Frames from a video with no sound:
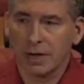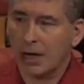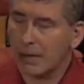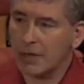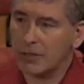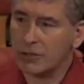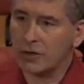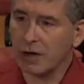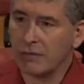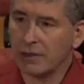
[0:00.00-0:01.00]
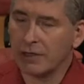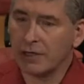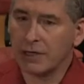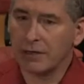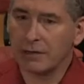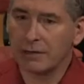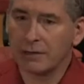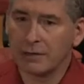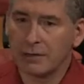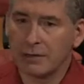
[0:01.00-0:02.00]
And I'm not sure I really did.
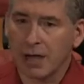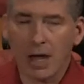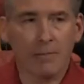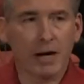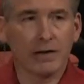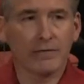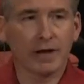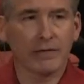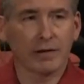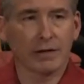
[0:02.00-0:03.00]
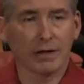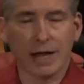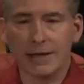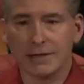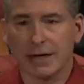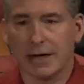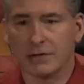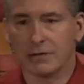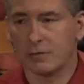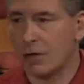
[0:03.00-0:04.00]
I might have given the classic
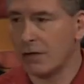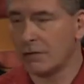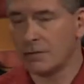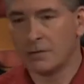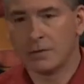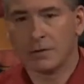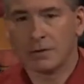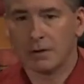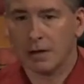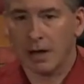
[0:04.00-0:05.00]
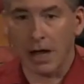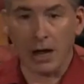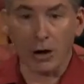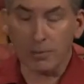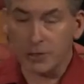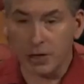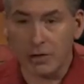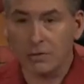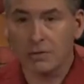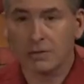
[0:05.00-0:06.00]
answers. Well, I hope so.